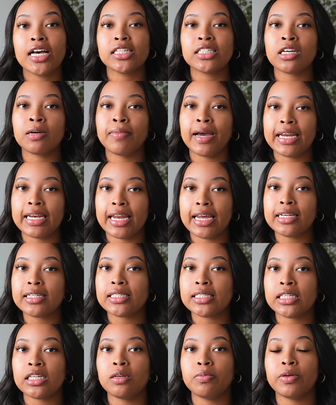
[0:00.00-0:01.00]
So my
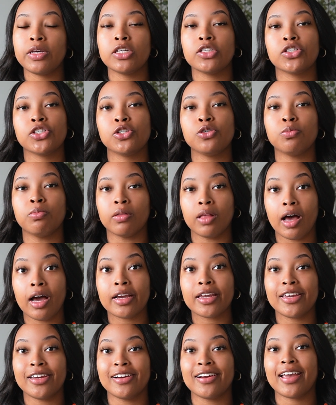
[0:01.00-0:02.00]
next tip is to
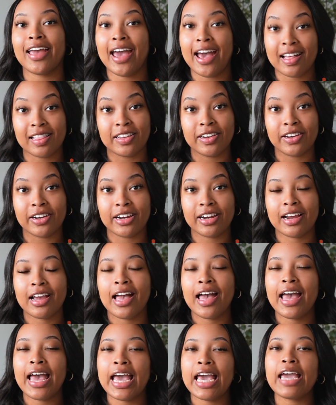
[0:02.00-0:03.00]
block your calendar.
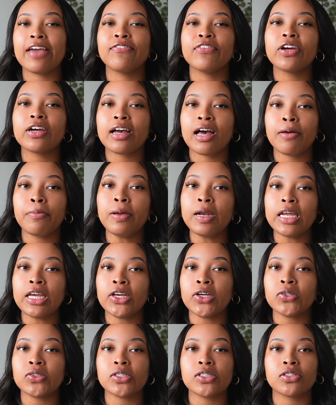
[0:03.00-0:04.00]
If your
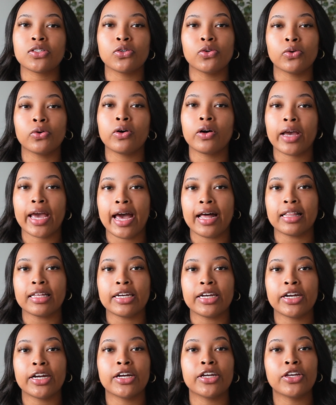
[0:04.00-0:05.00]
company uses Google
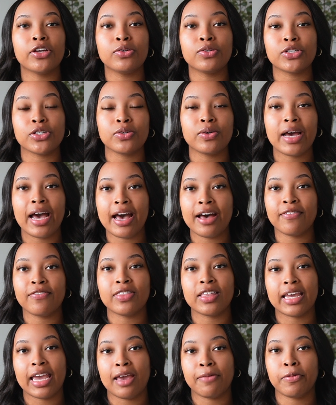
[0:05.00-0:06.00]
Calendar, you do have
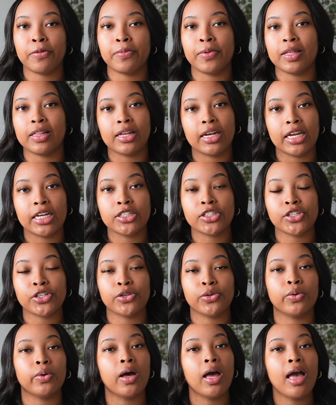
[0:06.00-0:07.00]
the capability
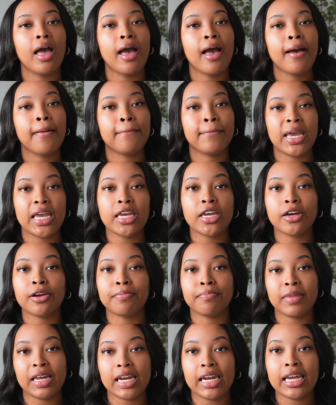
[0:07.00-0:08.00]
to make your
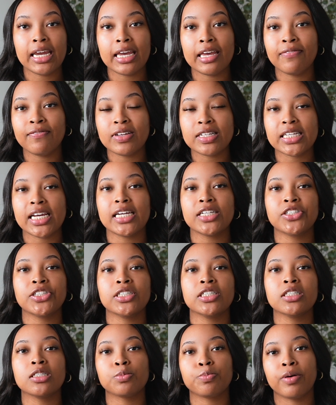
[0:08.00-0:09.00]
meeting
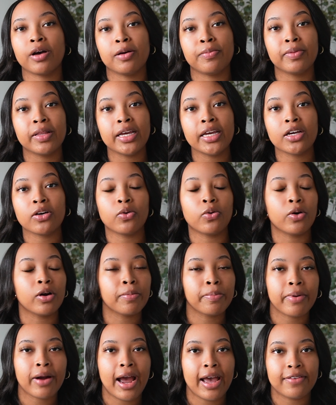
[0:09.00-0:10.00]
invitations public
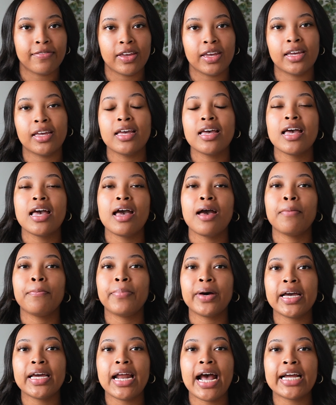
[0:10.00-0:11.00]
or private,
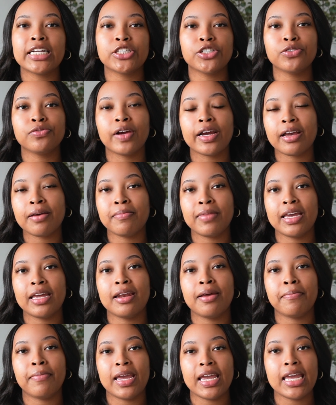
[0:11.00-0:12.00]
but I do
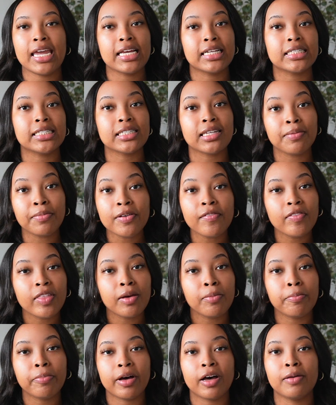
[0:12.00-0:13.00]
recommend making some of
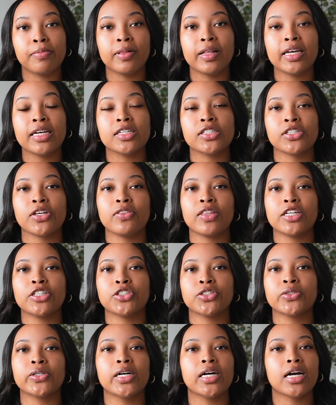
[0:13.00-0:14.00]
them public so
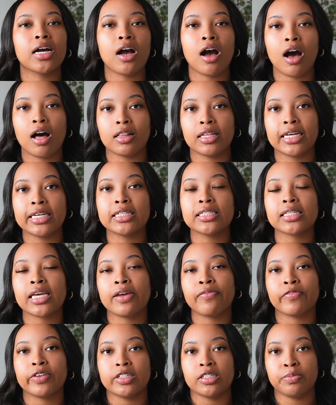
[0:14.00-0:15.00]
that your colleagues
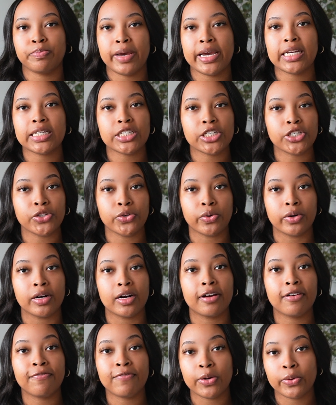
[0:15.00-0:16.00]
can respect
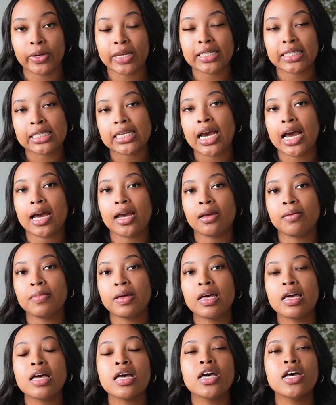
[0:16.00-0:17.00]
your focus time.
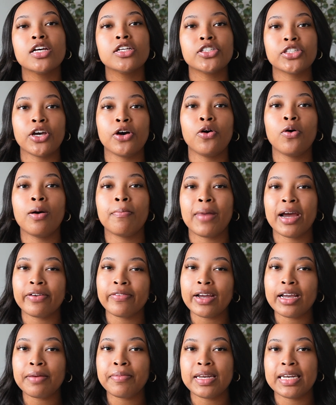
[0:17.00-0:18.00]
So my
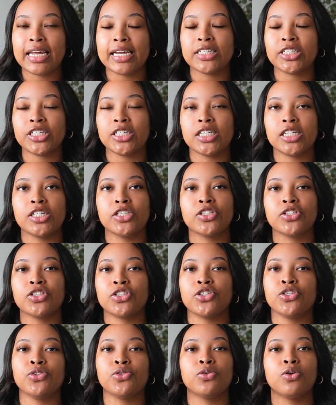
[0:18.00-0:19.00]
recommendation is
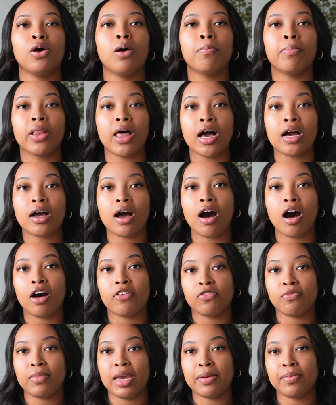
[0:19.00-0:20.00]
to block
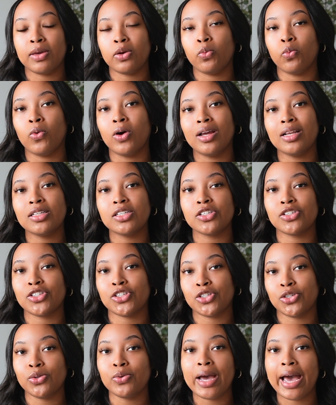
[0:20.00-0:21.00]
off maybe 1 to
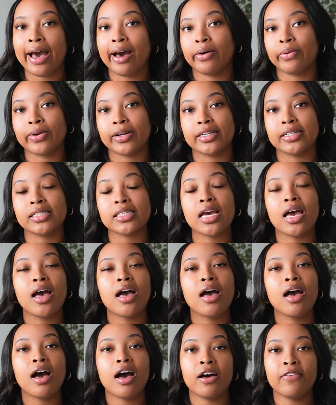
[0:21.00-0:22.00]
2 hours
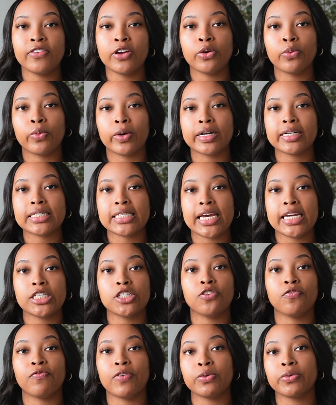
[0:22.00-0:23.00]
of your workday
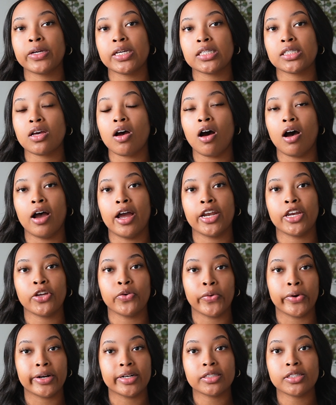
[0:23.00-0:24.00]
to focus on
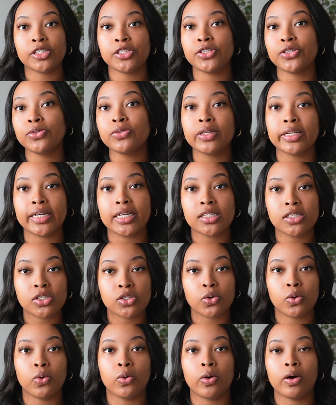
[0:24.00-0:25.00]
your to-do
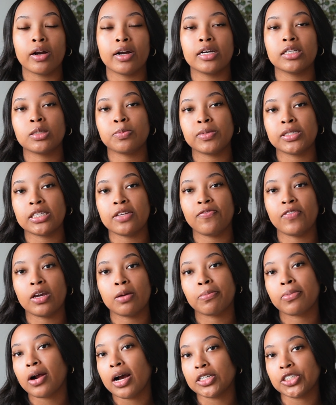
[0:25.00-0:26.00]
list or a
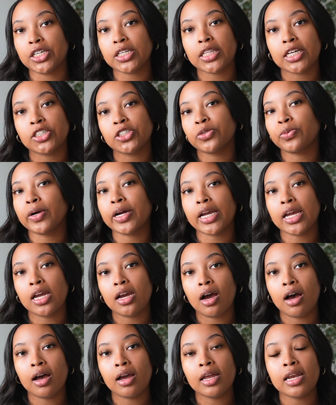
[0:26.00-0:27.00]
specific project that you're working
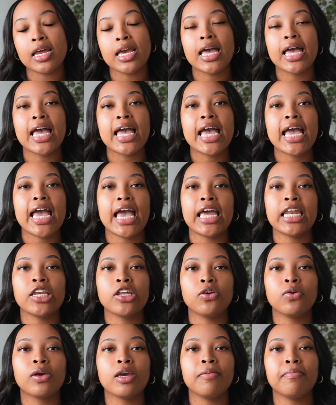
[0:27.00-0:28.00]
on. And
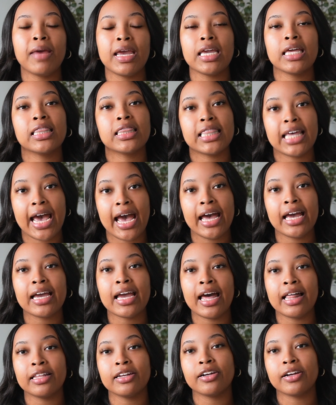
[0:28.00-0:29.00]
you can make that
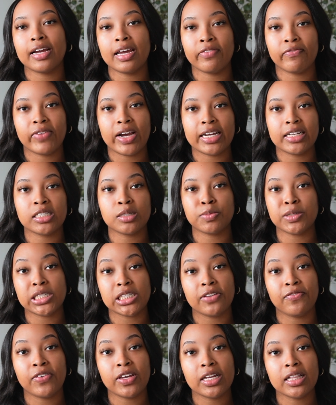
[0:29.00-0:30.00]
calendar invite
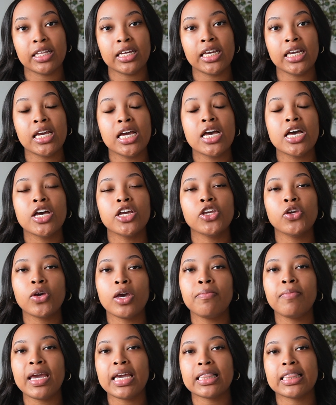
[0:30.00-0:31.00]
specifically, you
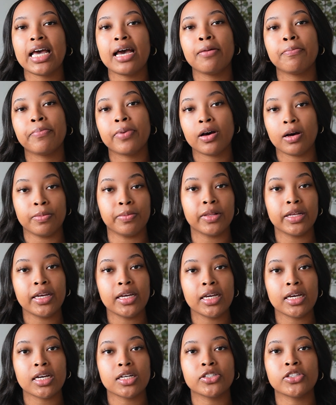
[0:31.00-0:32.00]
can make that
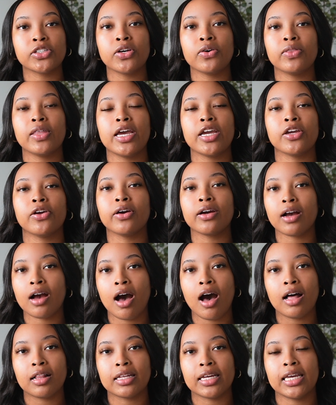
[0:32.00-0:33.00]
public so that your
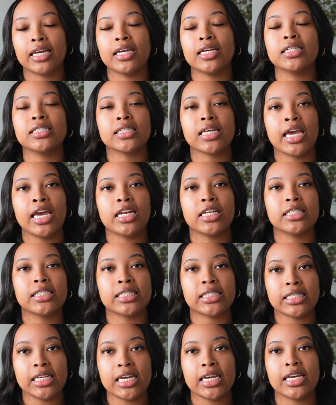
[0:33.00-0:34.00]
colleagues can
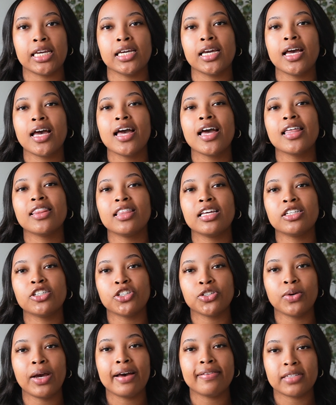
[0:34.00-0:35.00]
see that
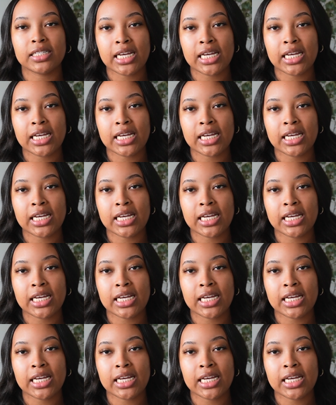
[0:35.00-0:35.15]
you have